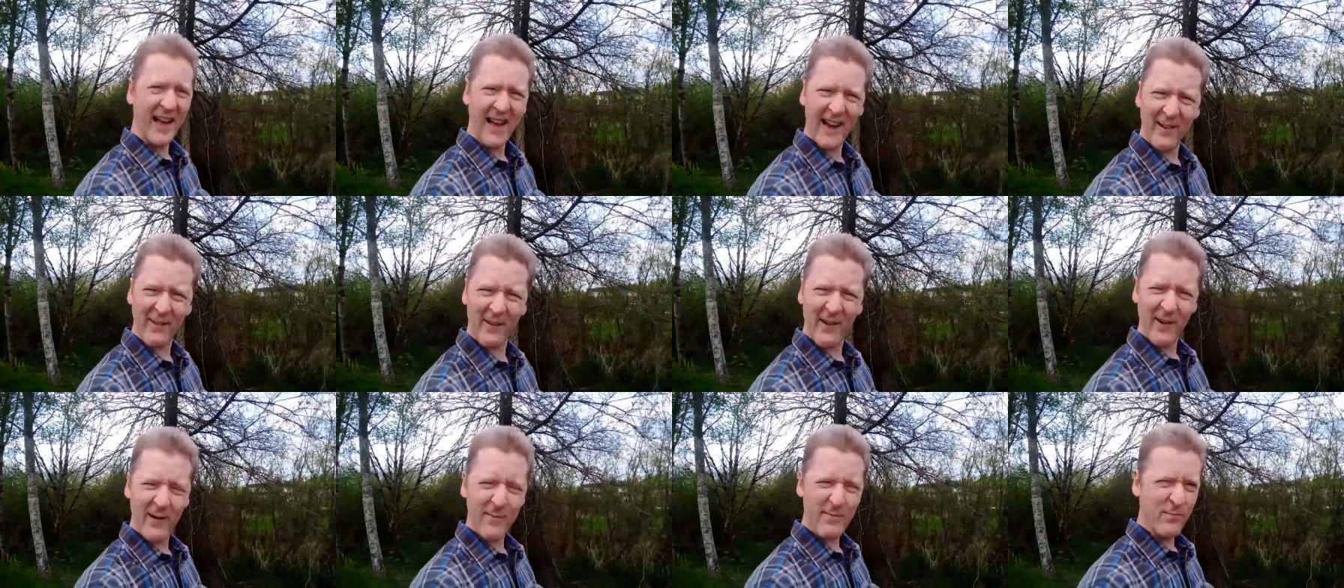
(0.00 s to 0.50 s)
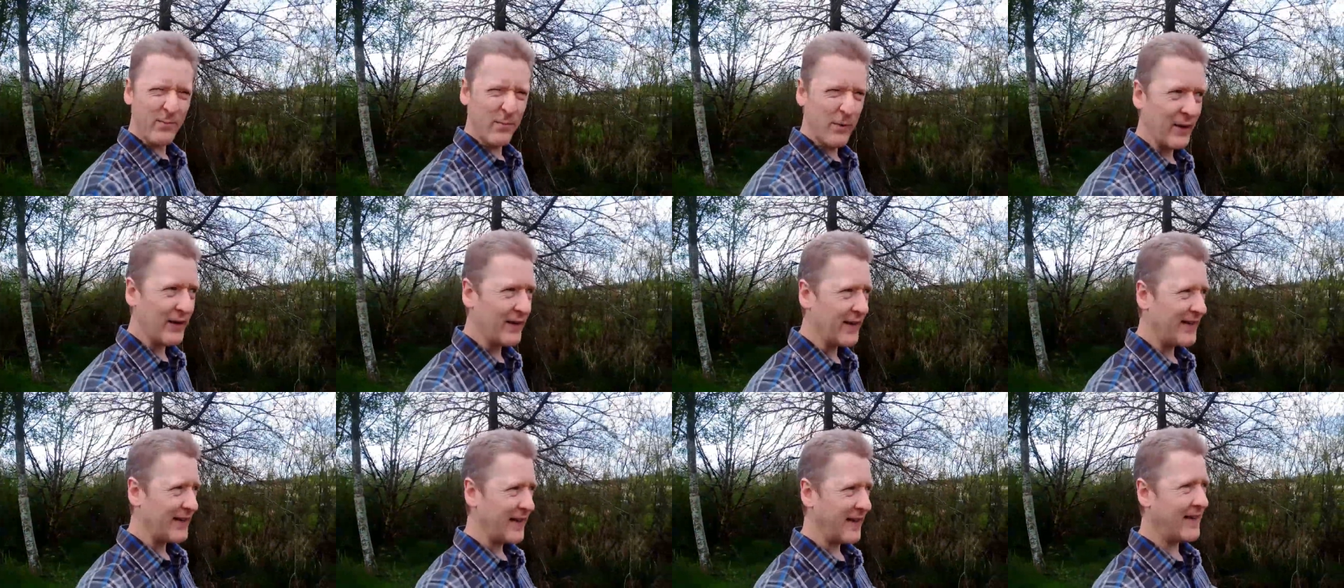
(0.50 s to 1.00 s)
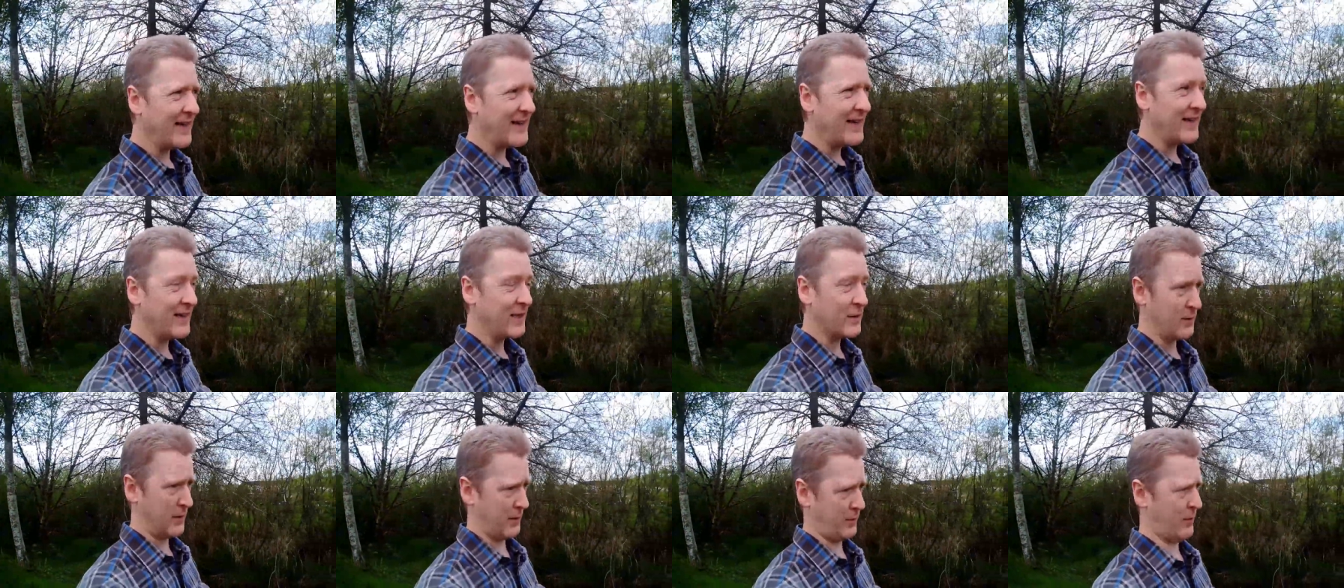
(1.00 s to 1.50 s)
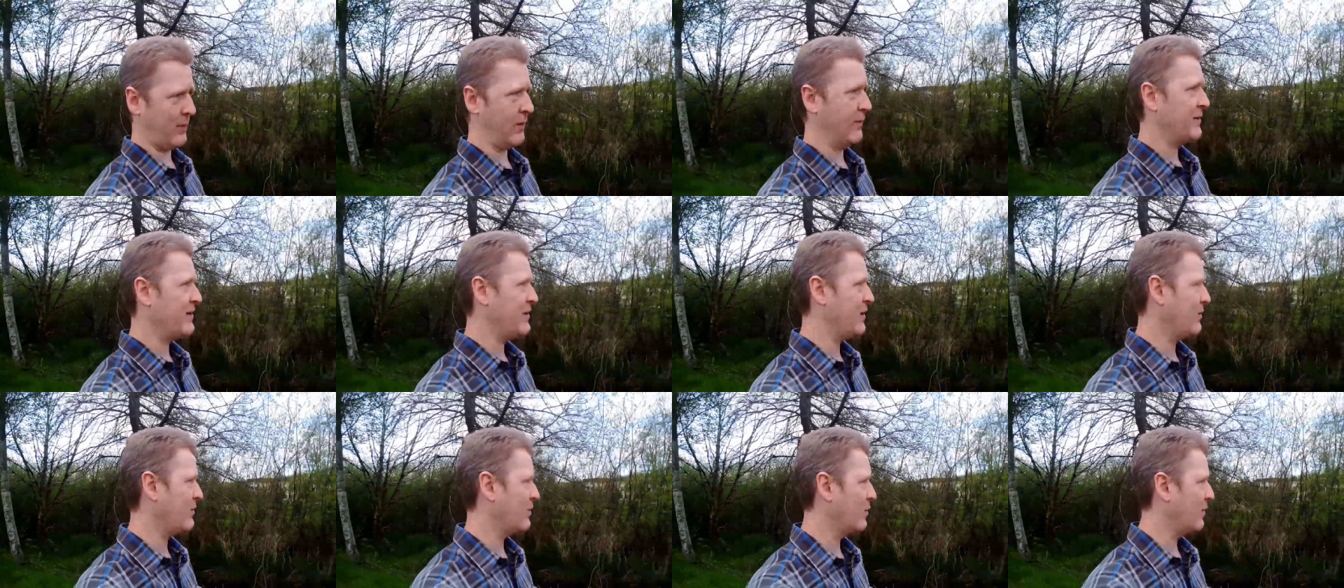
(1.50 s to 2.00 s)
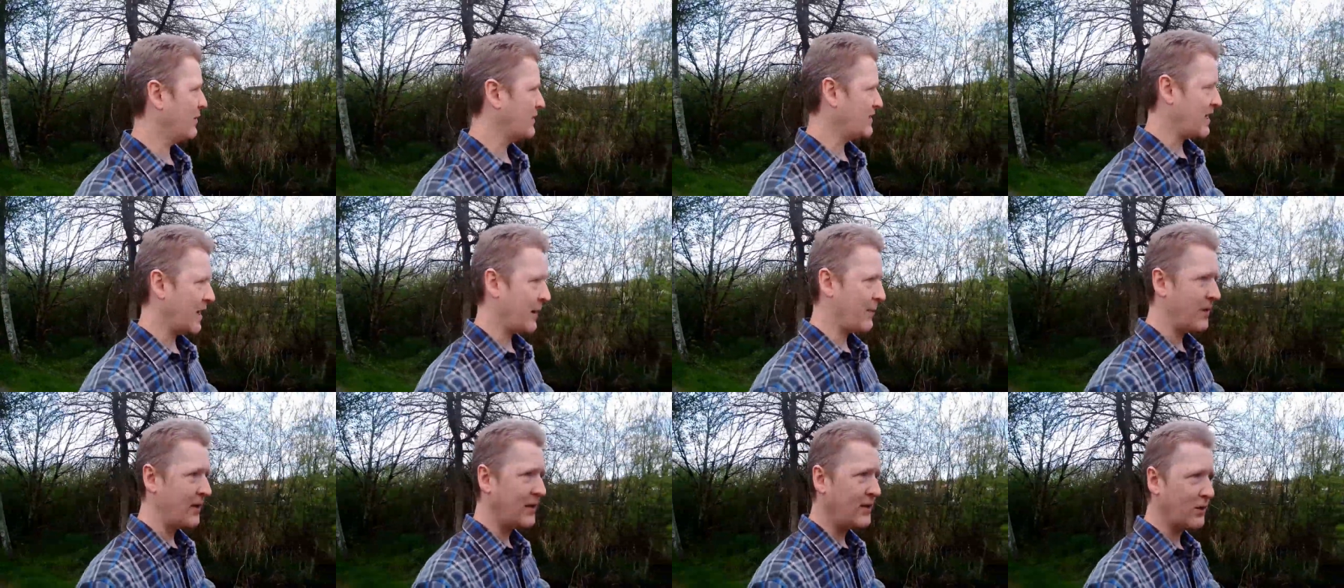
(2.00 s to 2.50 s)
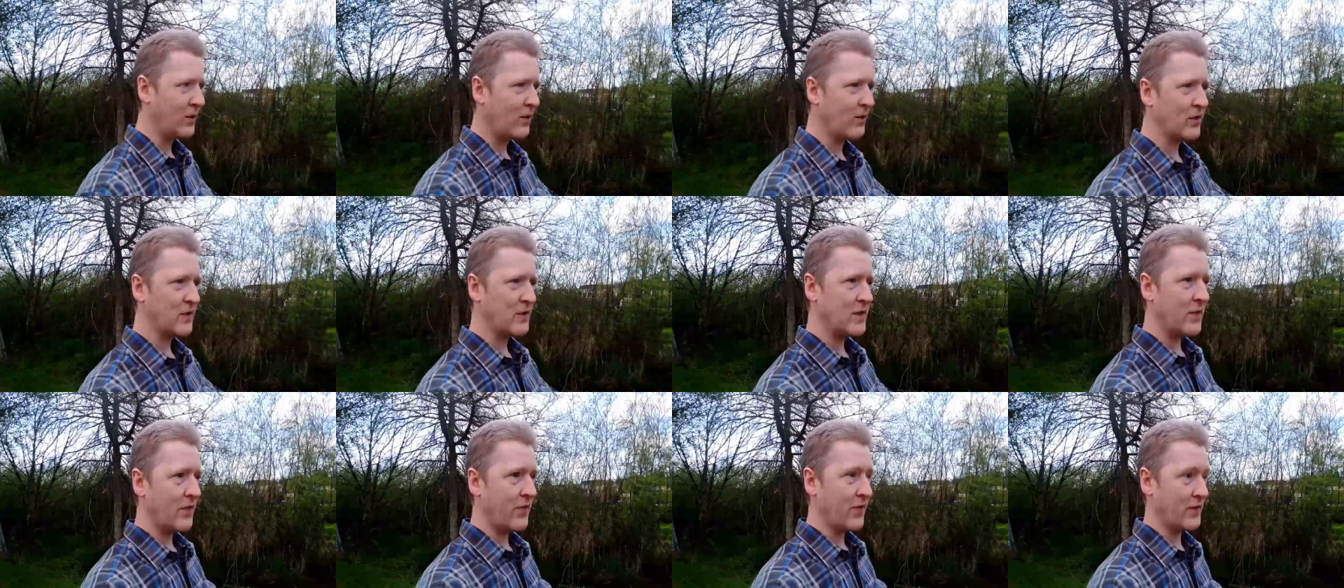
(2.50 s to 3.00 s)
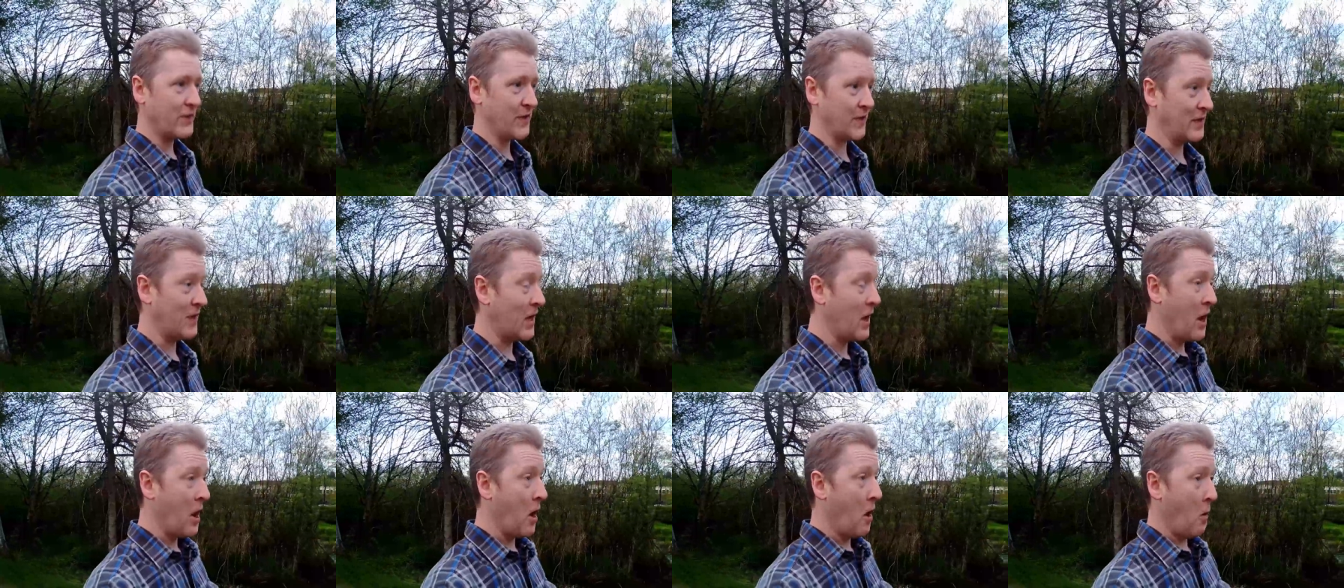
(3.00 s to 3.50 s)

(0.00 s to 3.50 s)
Like, what a brilliant idea. It's like, well, we don't know what's happening during the synthesis.